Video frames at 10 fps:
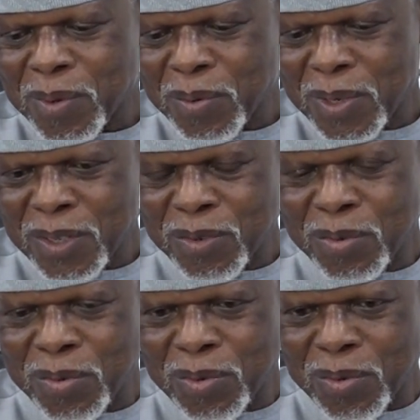willing
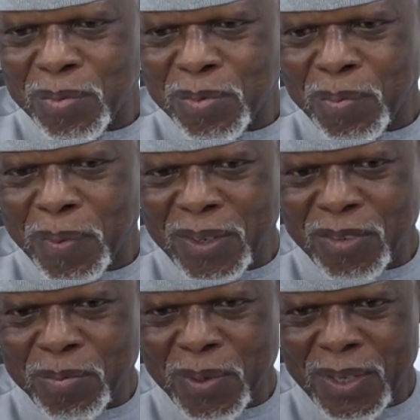to
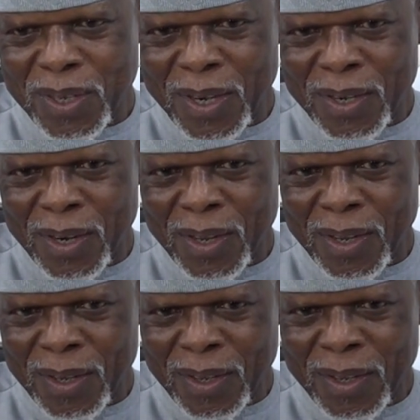participate. And
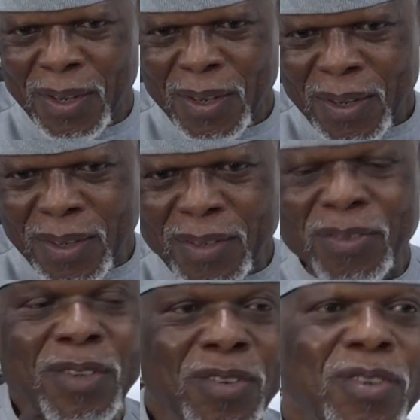
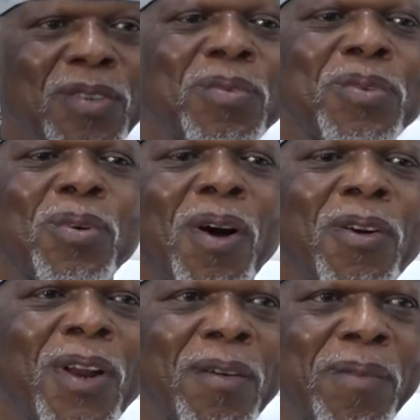It's even to our
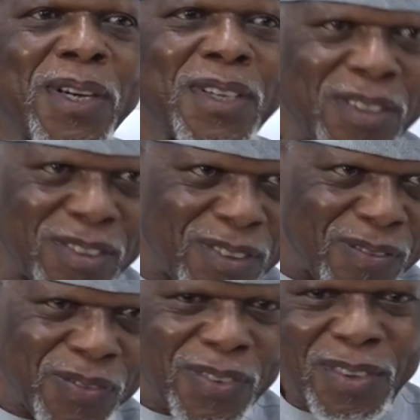own advantage.
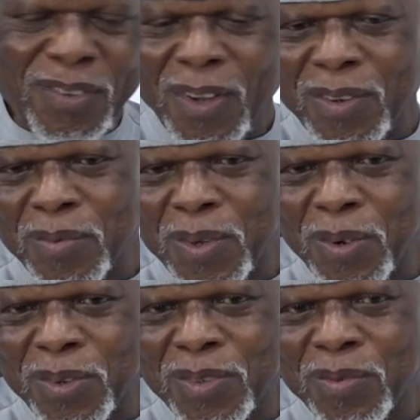
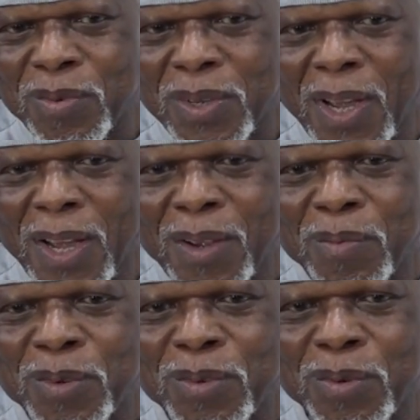Because if we are
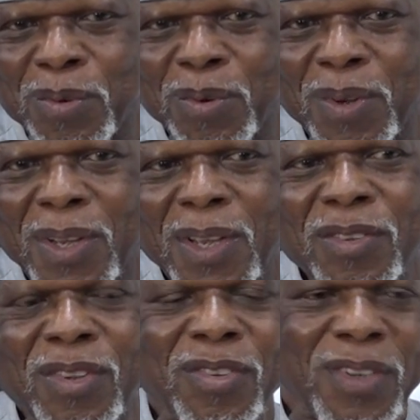able to
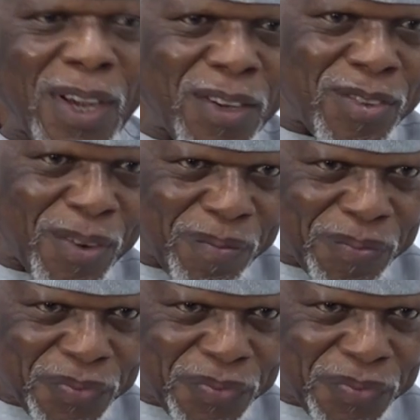sensitize them